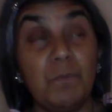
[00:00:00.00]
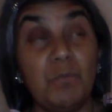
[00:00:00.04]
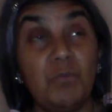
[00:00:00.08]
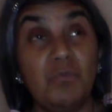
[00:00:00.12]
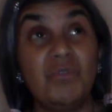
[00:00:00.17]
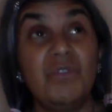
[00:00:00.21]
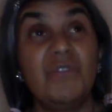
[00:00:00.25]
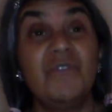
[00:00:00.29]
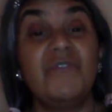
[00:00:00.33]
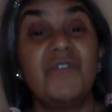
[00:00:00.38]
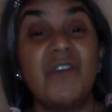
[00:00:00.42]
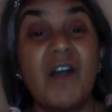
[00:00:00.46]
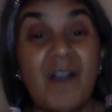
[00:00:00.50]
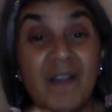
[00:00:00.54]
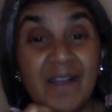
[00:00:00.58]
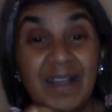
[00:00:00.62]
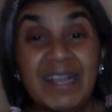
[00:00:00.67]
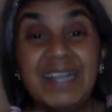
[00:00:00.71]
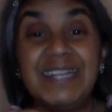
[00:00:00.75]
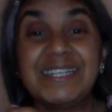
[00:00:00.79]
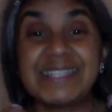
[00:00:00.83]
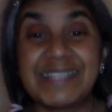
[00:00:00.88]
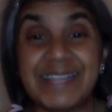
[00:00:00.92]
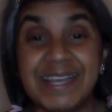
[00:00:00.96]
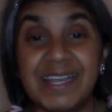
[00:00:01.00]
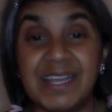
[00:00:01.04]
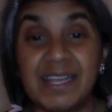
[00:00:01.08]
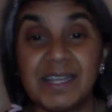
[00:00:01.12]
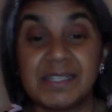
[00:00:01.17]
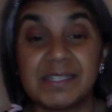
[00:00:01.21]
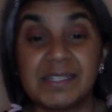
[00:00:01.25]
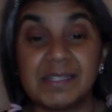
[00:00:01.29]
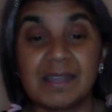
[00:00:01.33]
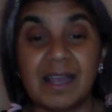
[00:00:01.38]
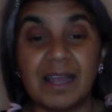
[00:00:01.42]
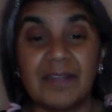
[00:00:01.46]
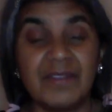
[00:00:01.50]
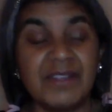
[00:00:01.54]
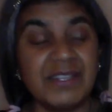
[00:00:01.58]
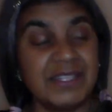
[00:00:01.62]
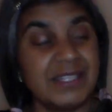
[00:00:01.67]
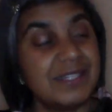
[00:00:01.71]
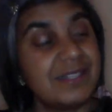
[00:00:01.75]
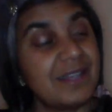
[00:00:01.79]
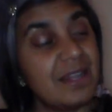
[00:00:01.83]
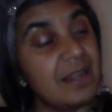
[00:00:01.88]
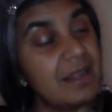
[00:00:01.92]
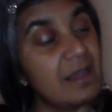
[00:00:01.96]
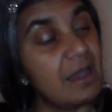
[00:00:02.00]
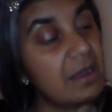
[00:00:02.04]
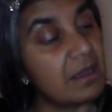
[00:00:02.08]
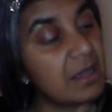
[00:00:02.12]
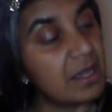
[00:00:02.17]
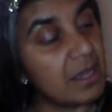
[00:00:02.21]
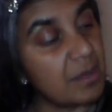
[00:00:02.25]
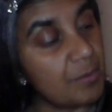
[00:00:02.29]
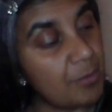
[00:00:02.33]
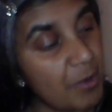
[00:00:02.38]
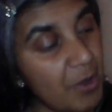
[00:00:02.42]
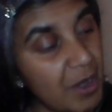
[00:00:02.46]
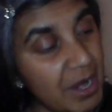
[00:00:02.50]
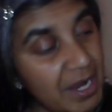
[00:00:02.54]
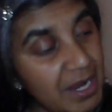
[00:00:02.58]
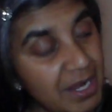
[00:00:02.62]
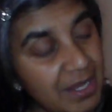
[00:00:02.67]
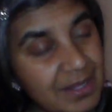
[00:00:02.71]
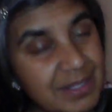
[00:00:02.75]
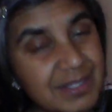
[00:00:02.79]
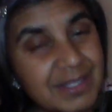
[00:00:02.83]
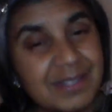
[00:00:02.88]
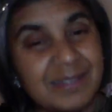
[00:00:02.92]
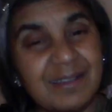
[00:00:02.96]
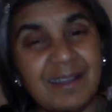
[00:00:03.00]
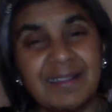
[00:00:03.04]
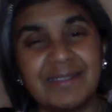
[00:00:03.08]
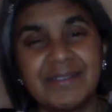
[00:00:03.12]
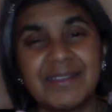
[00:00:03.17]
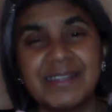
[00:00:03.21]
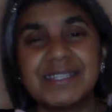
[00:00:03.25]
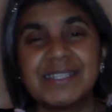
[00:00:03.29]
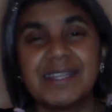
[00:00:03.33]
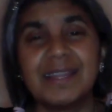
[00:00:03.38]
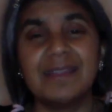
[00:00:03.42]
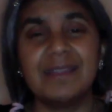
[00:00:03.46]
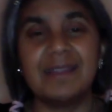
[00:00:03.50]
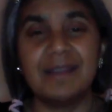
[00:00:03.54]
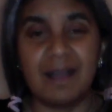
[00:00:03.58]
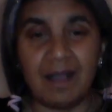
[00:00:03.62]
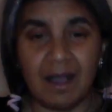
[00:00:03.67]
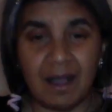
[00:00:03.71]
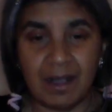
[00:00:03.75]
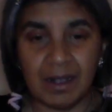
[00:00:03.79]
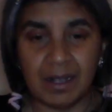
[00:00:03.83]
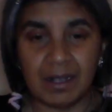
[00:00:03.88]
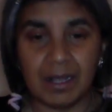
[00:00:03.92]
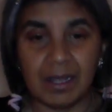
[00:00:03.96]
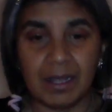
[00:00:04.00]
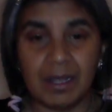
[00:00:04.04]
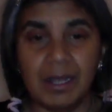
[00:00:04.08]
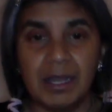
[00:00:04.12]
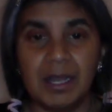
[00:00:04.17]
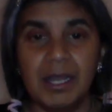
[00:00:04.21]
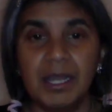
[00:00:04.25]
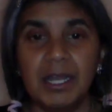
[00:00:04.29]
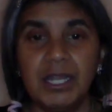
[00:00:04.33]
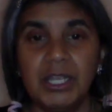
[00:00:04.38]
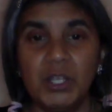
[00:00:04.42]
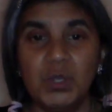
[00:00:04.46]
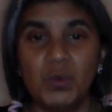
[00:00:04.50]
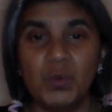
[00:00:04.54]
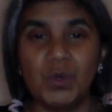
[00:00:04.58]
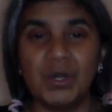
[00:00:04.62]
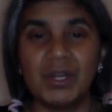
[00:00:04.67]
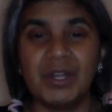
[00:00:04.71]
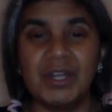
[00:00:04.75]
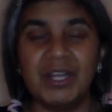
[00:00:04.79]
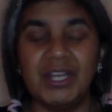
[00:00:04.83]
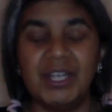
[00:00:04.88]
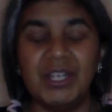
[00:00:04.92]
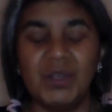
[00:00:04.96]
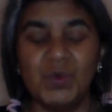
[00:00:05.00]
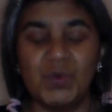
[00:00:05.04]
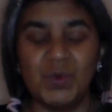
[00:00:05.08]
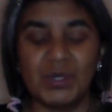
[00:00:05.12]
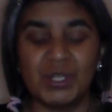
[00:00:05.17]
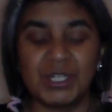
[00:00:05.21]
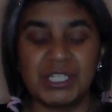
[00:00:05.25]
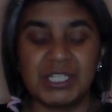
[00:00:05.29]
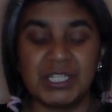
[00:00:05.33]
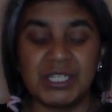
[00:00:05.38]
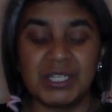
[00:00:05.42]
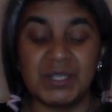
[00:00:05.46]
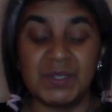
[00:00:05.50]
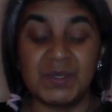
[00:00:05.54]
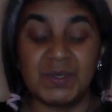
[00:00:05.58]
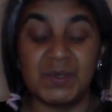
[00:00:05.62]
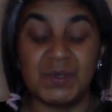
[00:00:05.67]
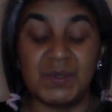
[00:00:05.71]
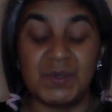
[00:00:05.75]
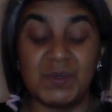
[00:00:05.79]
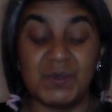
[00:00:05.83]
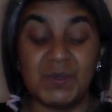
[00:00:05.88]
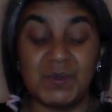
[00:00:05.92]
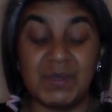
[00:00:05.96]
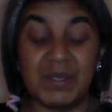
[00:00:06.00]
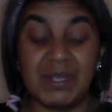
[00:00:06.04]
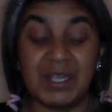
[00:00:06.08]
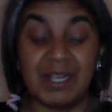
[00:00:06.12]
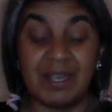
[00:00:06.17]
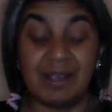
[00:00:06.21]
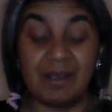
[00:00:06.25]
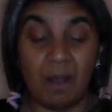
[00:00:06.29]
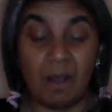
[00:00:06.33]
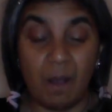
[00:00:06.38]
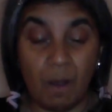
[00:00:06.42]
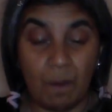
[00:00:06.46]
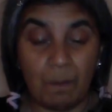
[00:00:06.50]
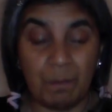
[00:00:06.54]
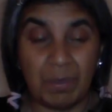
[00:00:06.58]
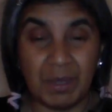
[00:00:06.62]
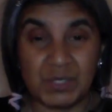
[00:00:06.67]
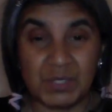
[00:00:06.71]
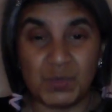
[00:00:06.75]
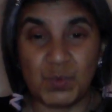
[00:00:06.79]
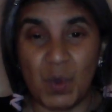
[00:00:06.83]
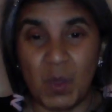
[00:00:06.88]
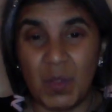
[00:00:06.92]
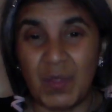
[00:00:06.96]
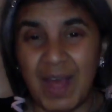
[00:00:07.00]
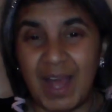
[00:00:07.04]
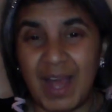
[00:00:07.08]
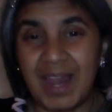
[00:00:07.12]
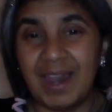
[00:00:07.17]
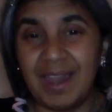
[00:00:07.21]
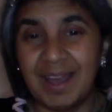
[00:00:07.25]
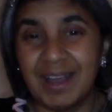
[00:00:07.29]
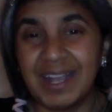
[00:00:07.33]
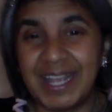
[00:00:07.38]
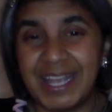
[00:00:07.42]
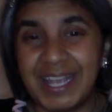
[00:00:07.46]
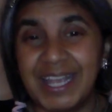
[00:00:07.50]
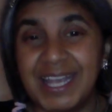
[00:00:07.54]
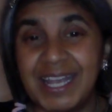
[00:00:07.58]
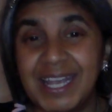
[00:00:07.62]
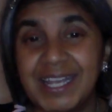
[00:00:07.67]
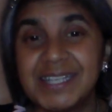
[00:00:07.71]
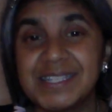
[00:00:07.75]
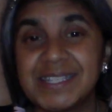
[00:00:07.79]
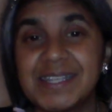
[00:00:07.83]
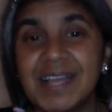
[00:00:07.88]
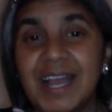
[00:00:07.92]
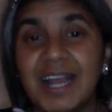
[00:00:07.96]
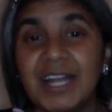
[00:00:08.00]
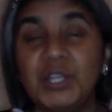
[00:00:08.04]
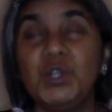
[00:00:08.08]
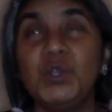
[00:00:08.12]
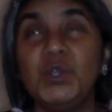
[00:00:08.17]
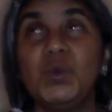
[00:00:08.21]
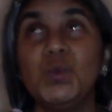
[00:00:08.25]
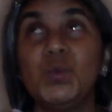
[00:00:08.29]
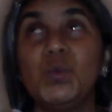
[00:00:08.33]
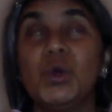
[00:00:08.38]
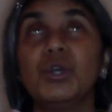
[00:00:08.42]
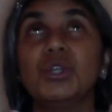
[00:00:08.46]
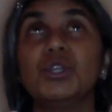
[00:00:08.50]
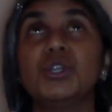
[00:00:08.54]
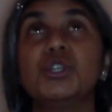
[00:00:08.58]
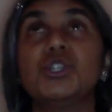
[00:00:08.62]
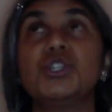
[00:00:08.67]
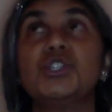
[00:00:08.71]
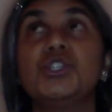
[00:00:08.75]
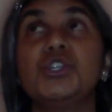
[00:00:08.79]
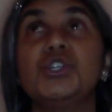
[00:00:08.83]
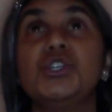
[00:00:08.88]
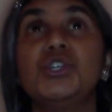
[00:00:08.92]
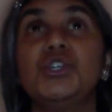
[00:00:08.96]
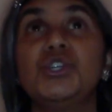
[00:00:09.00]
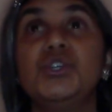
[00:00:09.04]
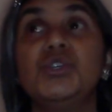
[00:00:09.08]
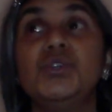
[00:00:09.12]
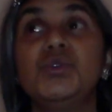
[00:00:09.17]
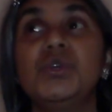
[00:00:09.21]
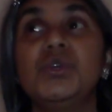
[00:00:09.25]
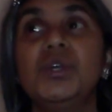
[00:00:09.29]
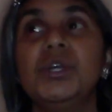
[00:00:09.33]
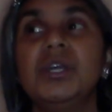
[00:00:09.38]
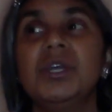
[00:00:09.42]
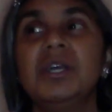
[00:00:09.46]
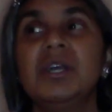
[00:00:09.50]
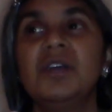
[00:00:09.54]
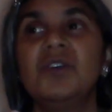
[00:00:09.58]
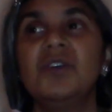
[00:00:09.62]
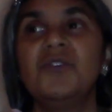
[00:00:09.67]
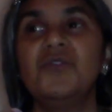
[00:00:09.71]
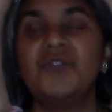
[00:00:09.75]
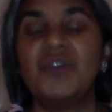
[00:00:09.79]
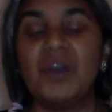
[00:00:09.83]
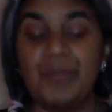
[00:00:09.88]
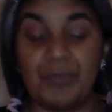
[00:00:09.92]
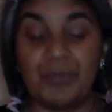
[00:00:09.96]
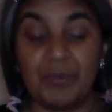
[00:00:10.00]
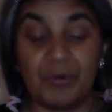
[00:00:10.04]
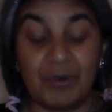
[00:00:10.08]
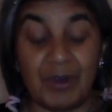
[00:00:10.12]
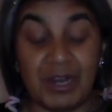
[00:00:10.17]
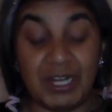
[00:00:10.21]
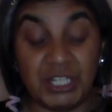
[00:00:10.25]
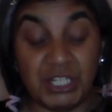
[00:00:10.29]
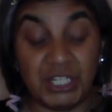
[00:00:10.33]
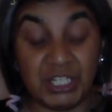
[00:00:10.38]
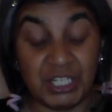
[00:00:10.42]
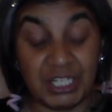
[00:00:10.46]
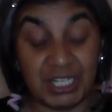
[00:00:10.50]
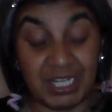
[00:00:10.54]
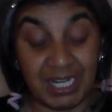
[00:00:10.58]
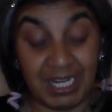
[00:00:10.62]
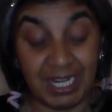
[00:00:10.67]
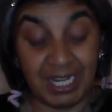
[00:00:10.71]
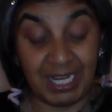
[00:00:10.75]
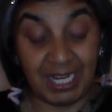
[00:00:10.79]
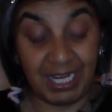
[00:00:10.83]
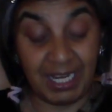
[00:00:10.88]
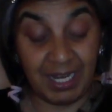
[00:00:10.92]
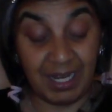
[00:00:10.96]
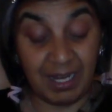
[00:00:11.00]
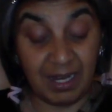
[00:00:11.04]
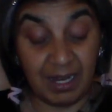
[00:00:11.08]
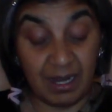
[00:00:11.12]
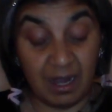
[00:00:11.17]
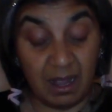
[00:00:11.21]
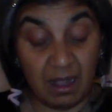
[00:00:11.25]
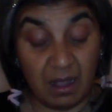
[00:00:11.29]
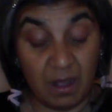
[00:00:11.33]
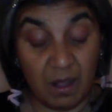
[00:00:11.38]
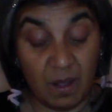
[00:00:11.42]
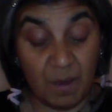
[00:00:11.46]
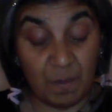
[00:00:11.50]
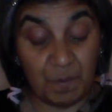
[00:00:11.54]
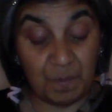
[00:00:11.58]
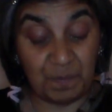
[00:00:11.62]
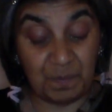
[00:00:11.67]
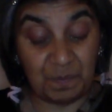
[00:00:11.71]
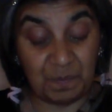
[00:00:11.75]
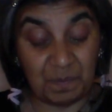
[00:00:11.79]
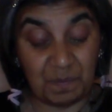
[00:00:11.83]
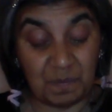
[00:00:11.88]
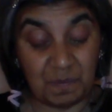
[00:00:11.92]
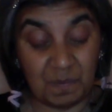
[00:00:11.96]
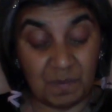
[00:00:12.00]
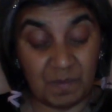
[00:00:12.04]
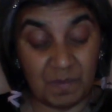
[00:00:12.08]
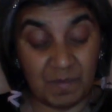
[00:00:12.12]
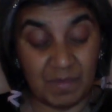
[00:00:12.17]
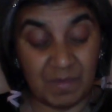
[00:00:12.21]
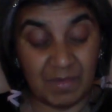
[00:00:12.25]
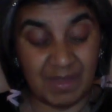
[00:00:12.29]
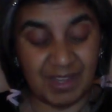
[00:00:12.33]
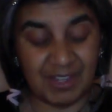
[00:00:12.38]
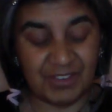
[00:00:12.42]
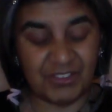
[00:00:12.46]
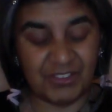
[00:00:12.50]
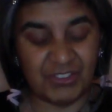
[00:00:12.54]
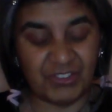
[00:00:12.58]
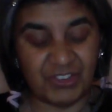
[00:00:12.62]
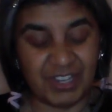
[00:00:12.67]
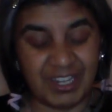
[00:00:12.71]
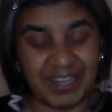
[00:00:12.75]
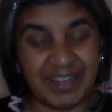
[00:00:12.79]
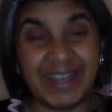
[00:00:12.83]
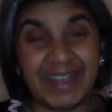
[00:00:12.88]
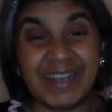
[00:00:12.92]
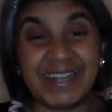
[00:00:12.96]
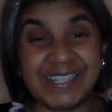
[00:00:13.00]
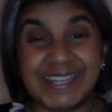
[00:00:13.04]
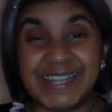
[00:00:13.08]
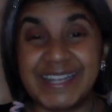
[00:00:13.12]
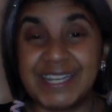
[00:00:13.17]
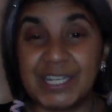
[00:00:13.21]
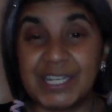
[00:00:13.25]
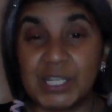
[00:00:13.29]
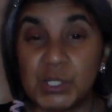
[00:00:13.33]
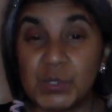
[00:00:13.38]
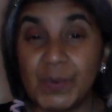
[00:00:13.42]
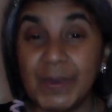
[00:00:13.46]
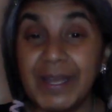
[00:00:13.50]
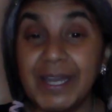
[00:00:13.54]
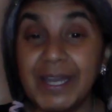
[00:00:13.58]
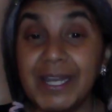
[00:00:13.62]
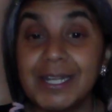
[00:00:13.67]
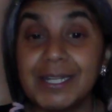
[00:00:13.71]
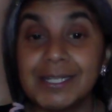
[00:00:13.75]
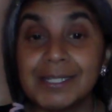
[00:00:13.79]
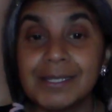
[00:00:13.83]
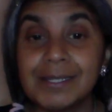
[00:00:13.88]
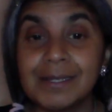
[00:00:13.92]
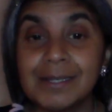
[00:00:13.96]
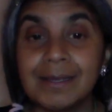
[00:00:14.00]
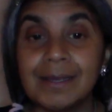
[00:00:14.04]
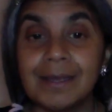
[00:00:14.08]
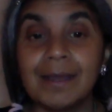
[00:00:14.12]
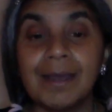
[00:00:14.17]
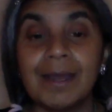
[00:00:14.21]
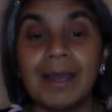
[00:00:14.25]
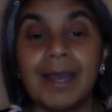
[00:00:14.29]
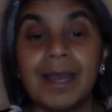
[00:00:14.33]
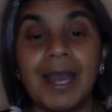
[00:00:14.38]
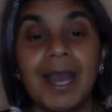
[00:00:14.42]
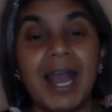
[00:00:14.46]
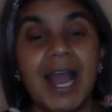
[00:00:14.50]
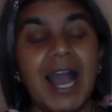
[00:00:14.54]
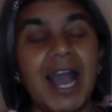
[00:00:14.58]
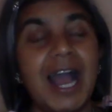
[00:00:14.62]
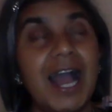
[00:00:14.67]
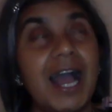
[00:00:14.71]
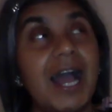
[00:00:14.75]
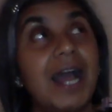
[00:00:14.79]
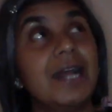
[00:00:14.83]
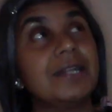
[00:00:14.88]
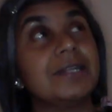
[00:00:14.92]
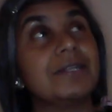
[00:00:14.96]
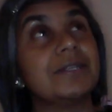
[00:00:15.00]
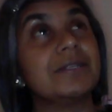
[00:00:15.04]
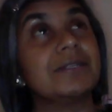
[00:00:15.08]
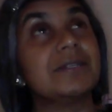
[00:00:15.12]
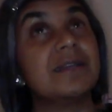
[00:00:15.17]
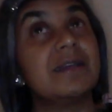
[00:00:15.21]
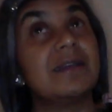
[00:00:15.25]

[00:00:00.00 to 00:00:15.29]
revise this, and this is a lucky break. This is kind of this luck. You want to encompass what that luck is, and you want to vibrationally just connect into it and